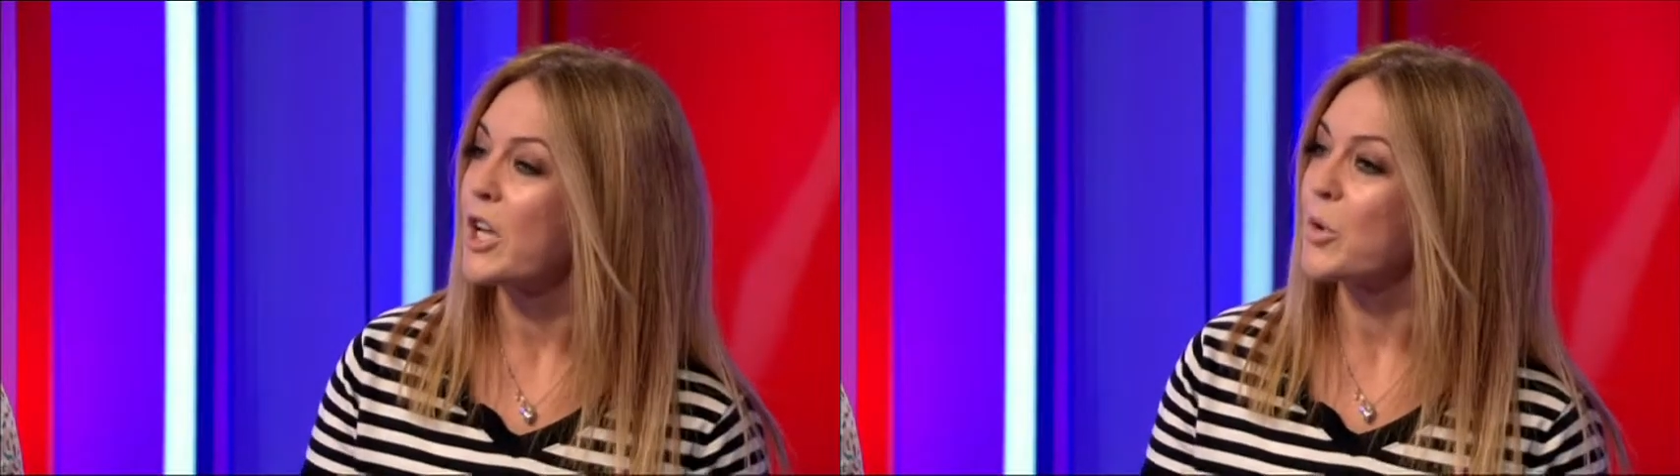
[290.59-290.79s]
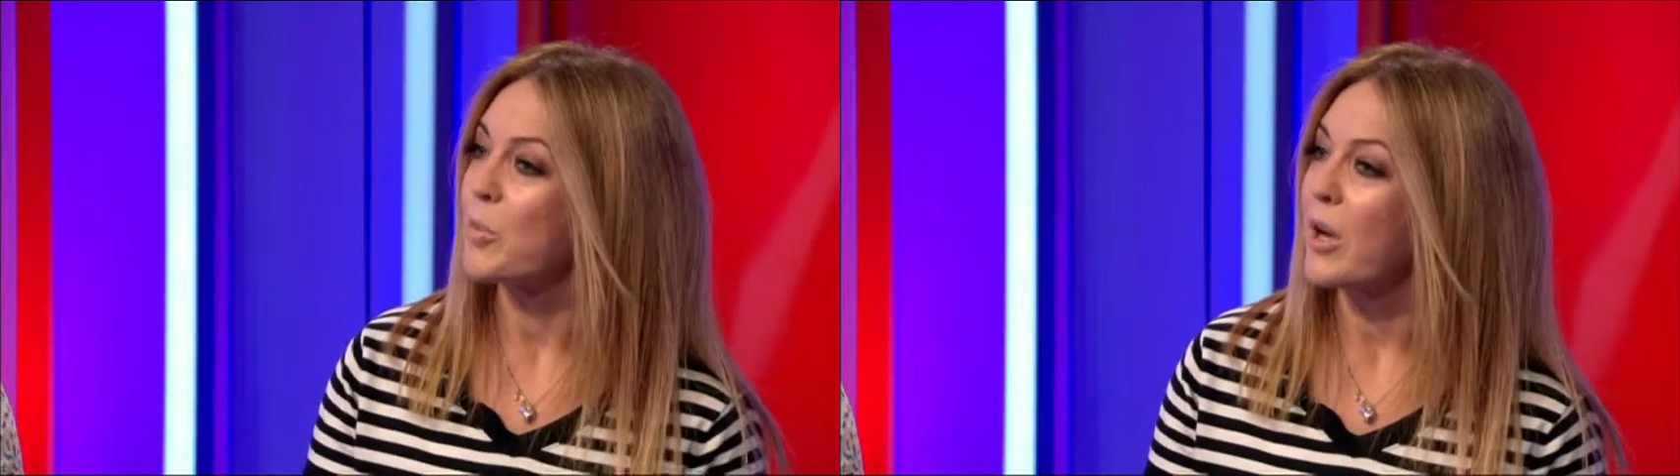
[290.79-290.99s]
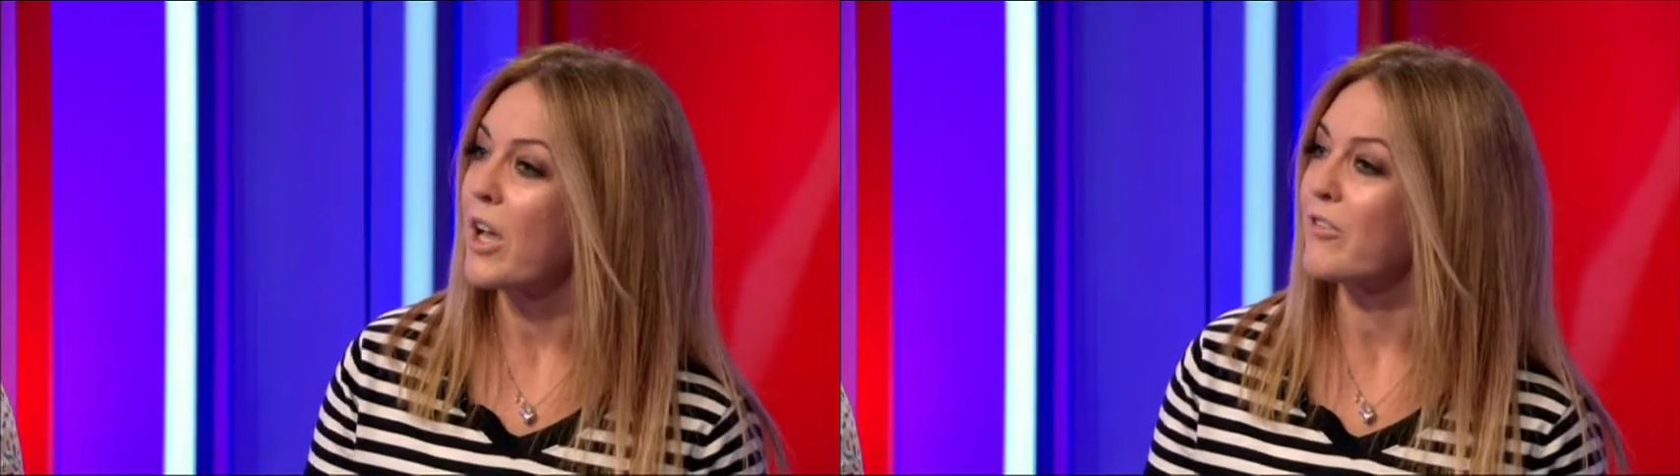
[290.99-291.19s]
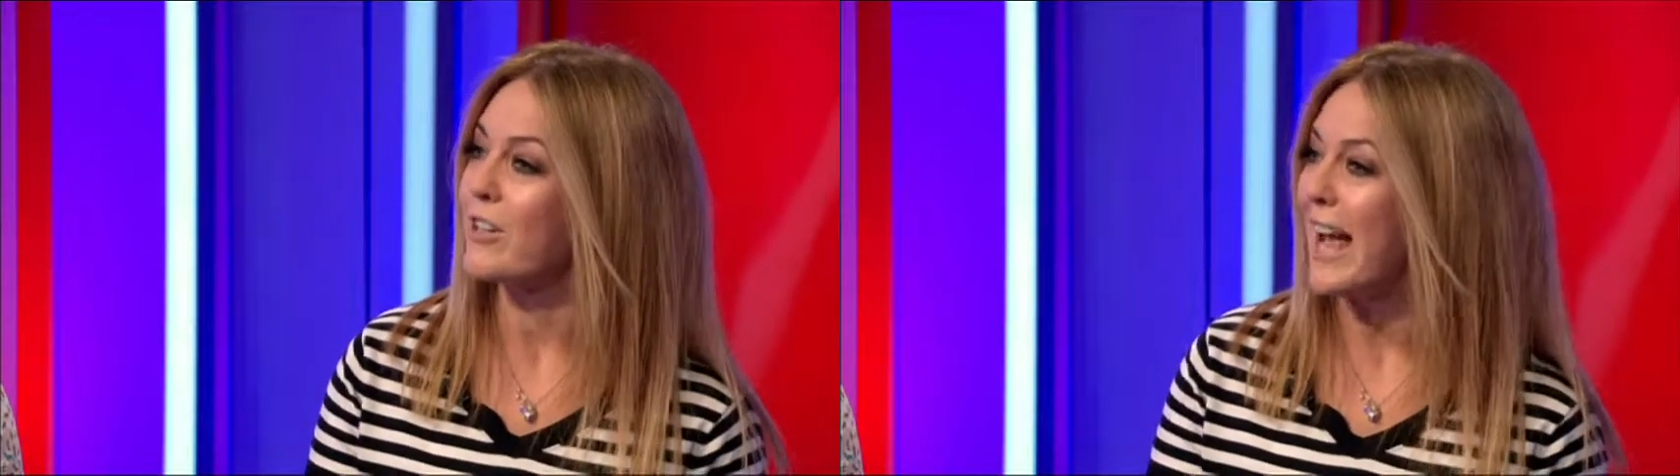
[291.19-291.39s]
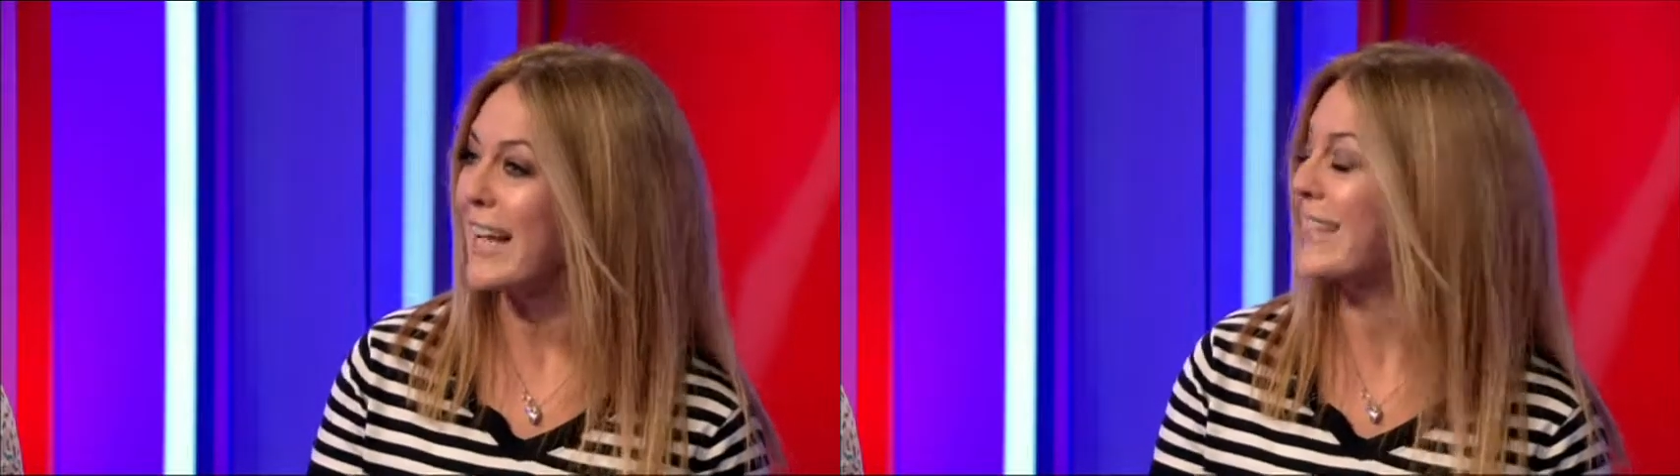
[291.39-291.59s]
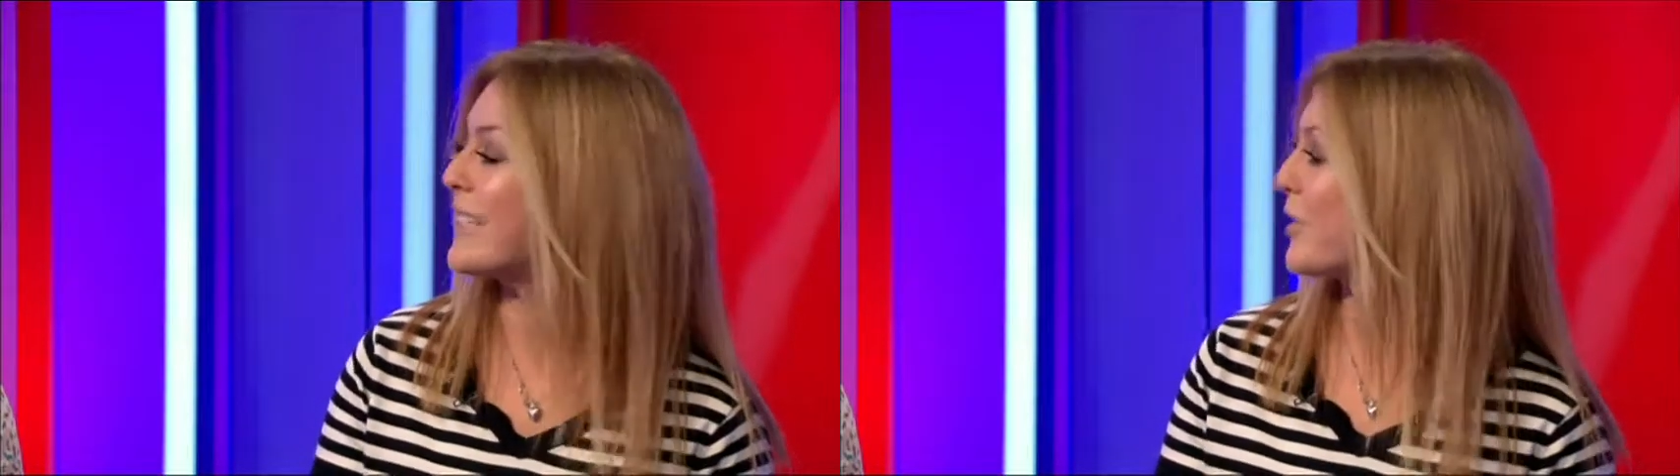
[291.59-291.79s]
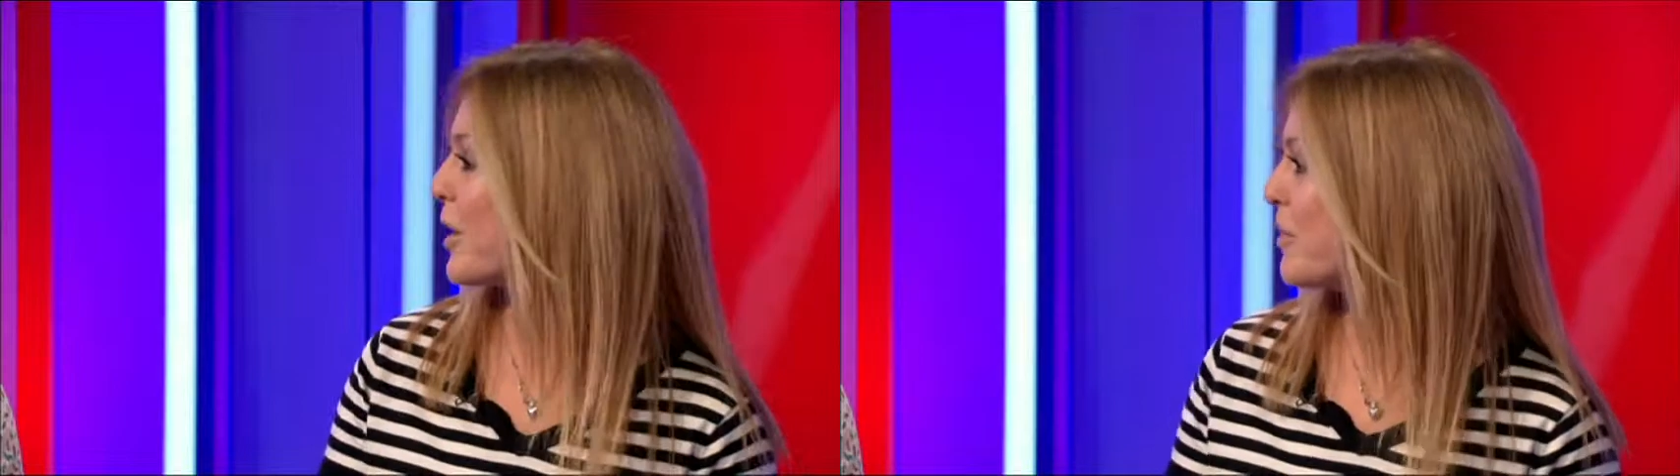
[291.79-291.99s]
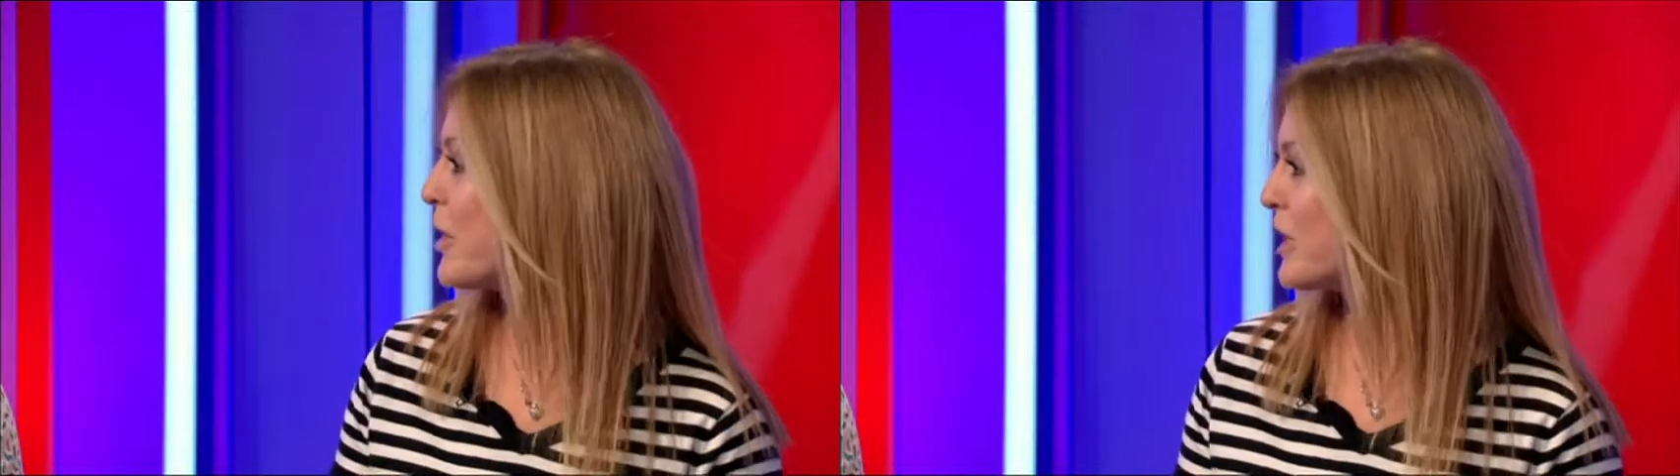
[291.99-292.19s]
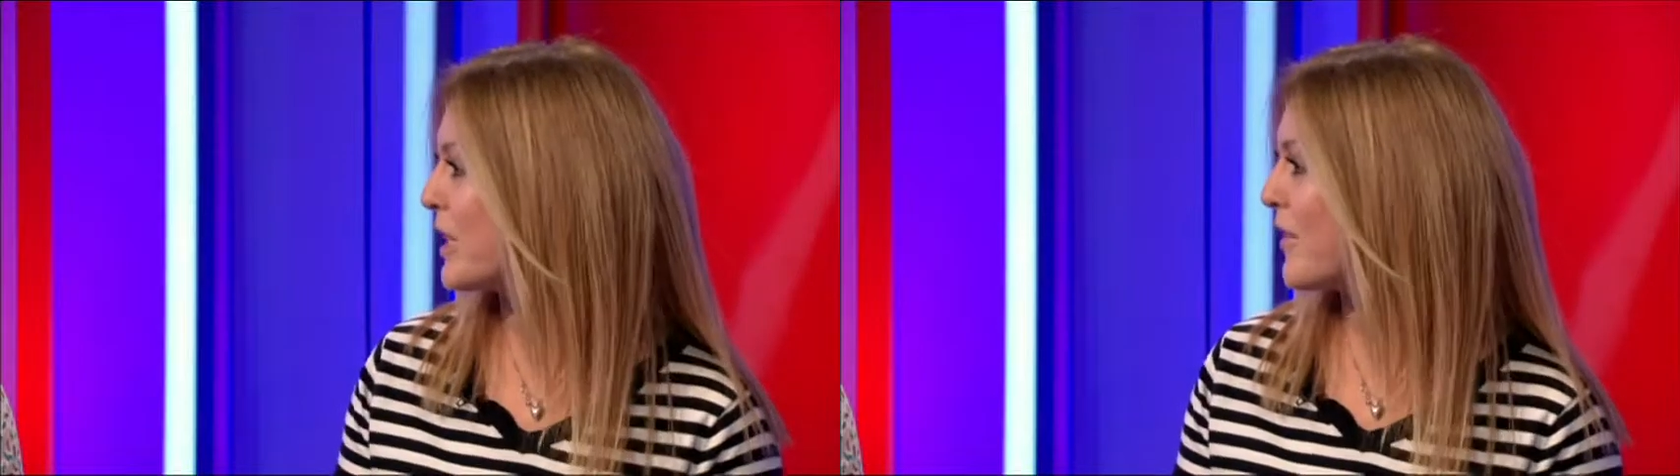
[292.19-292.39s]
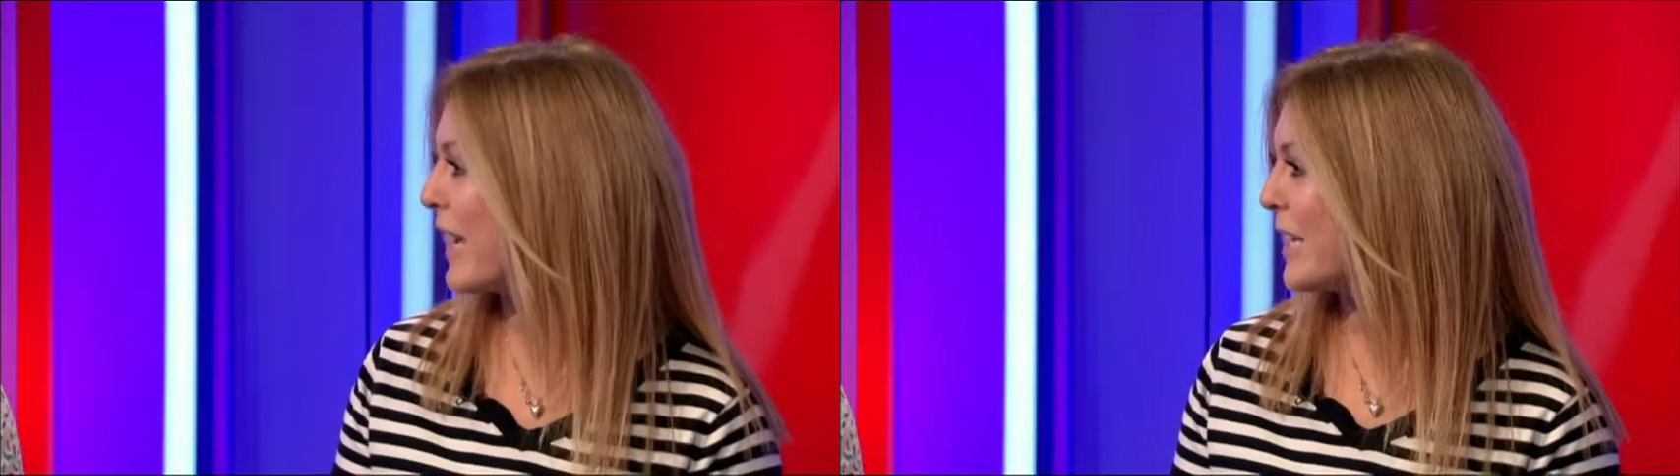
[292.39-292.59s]
to apply for an asset of
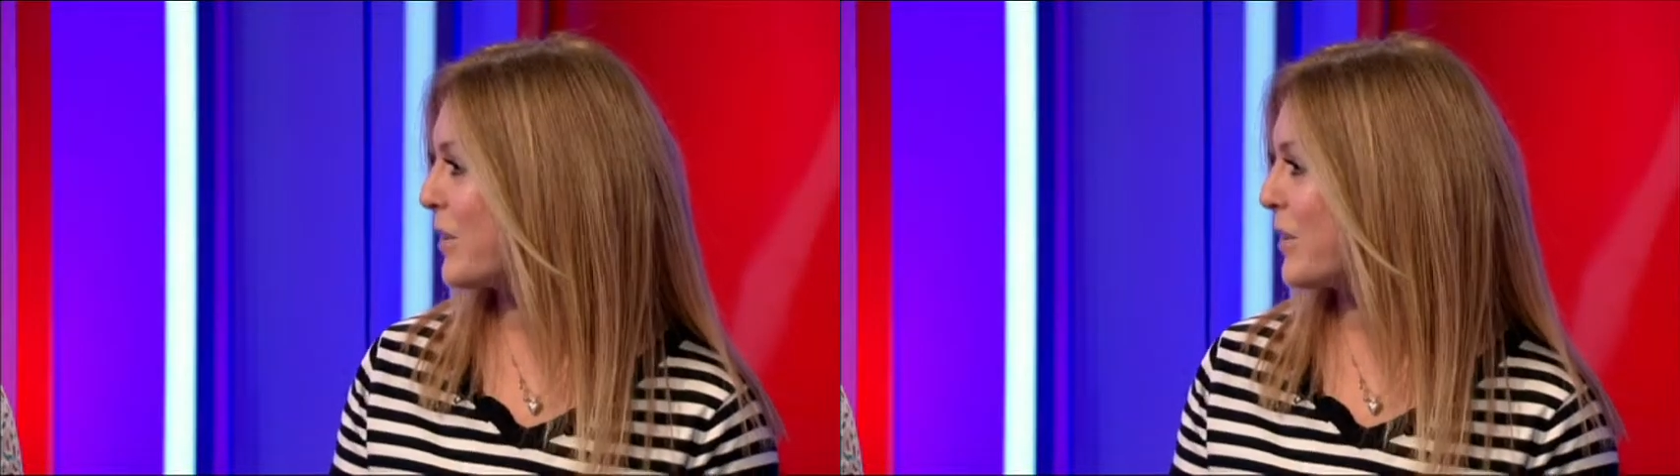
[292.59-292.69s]
community value